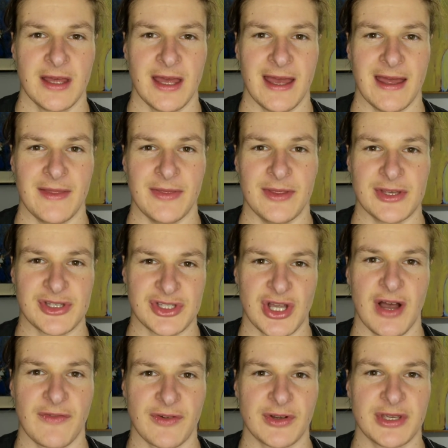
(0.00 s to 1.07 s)
and the
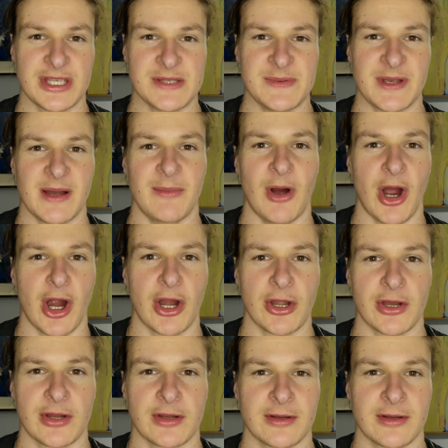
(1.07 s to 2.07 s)
soft cookies become hard.